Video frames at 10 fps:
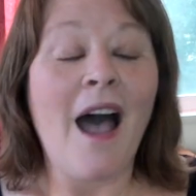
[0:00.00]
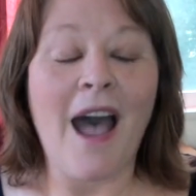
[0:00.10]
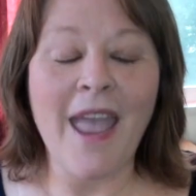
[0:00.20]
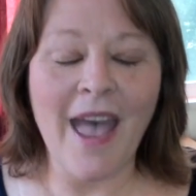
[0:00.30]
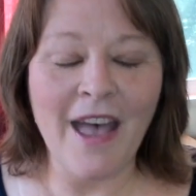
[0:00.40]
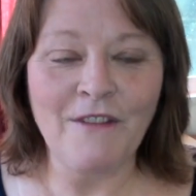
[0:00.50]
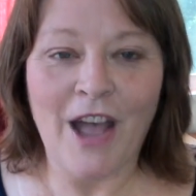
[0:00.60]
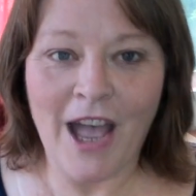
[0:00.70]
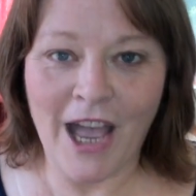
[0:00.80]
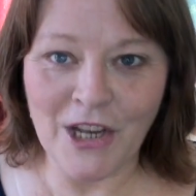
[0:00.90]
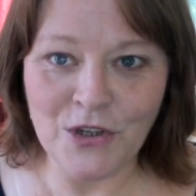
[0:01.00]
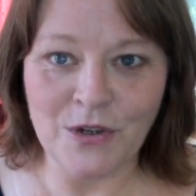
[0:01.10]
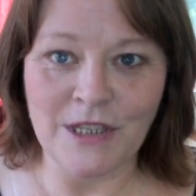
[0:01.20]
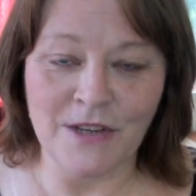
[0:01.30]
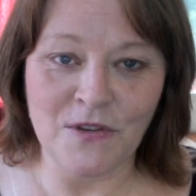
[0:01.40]
I have
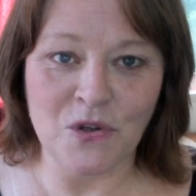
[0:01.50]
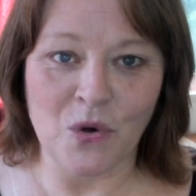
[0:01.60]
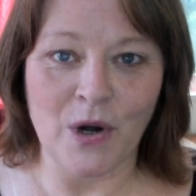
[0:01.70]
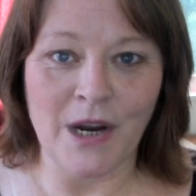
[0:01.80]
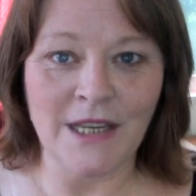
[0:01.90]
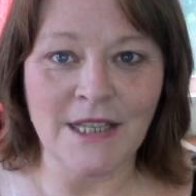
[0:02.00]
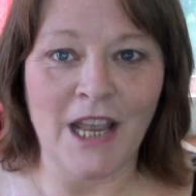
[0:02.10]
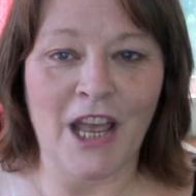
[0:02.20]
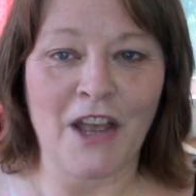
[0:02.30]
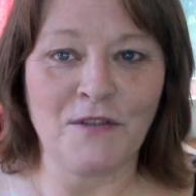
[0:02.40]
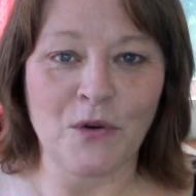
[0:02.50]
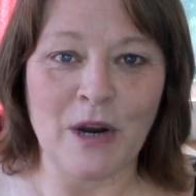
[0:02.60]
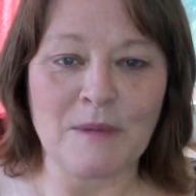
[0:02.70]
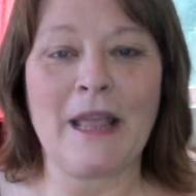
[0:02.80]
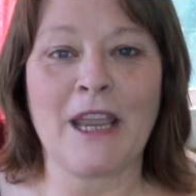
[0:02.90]
hundreds of stories of
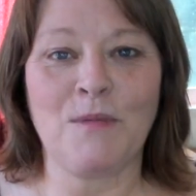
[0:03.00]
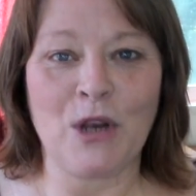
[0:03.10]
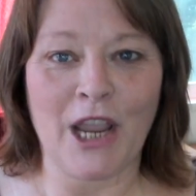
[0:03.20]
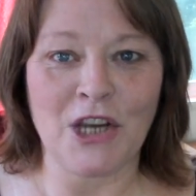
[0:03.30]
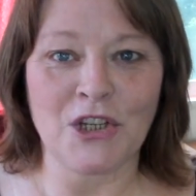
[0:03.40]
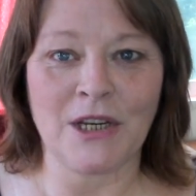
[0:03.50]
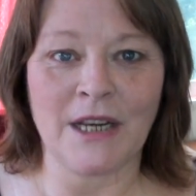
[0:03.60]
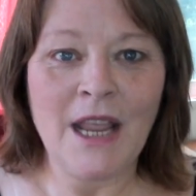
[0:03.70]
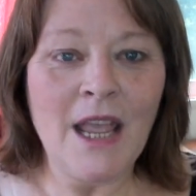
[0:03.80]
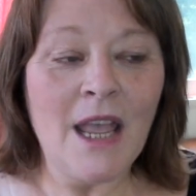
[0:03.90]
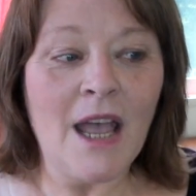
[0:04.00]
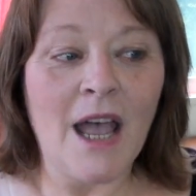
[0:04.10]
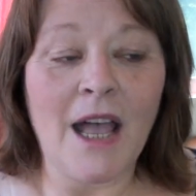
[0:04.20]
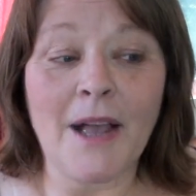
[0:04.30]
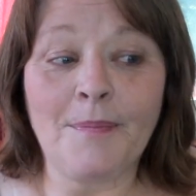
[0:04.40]
direct plant communication,
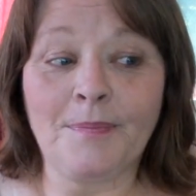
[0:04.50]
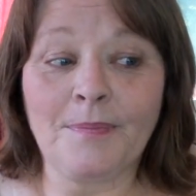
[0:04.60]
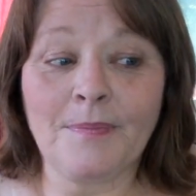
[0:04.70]
um,